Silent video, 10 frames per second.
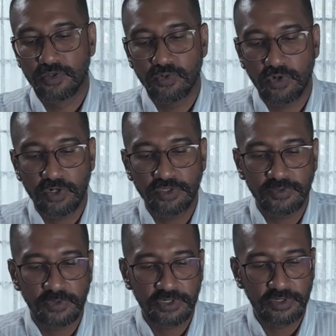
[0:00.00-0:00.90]
You
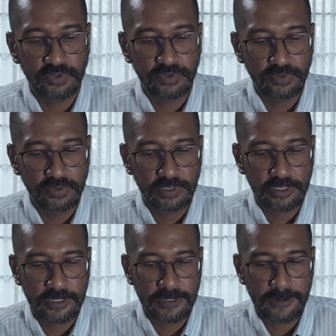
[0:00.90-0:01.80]
also want to know
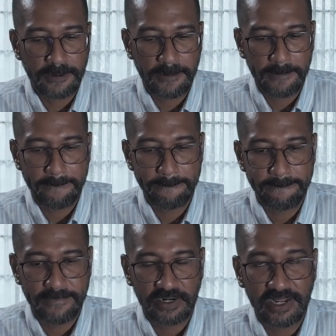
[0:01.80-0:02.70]

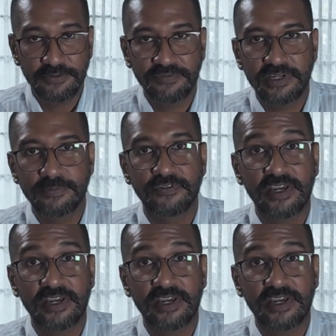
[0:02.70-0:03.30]
lifetime